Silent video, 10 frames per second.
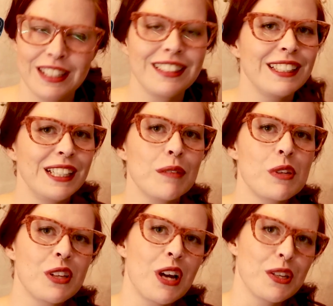In the lead up
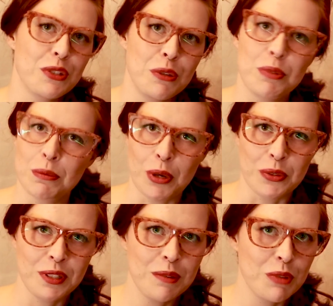to the Costube
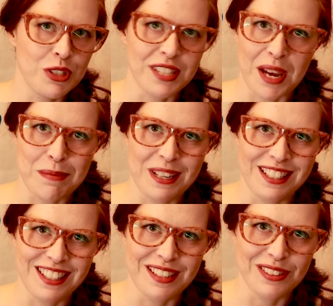Symposium, which is happening
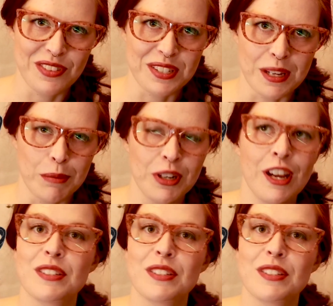at the end of the summer,